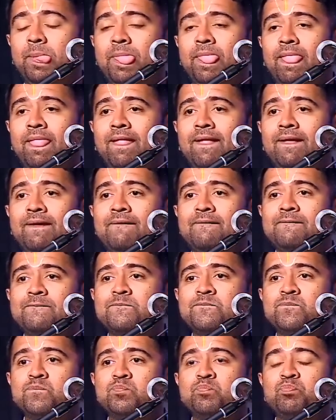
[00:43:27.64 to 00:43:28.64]

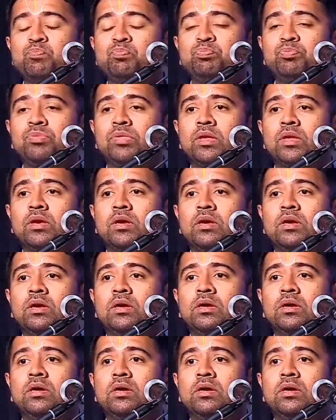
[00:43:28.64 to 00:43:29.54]
No one is speaking in this clip.